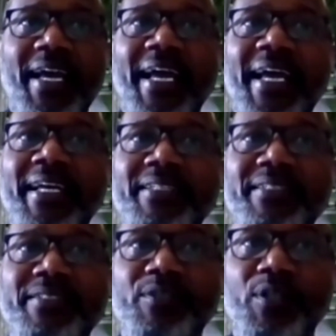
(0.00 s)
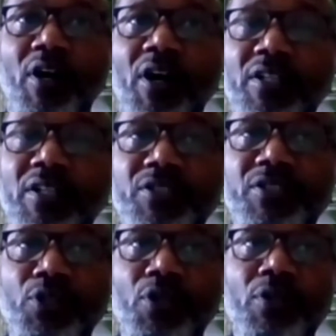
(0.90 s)
And
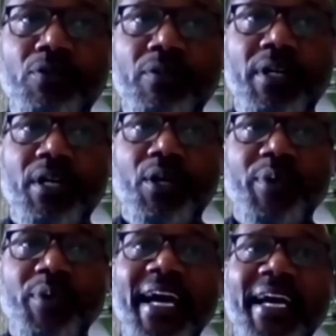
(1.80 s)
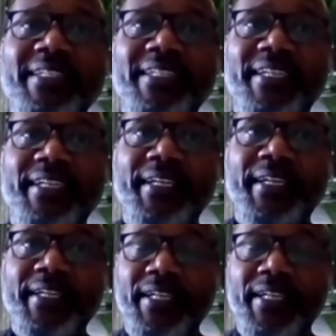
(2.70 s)
also we had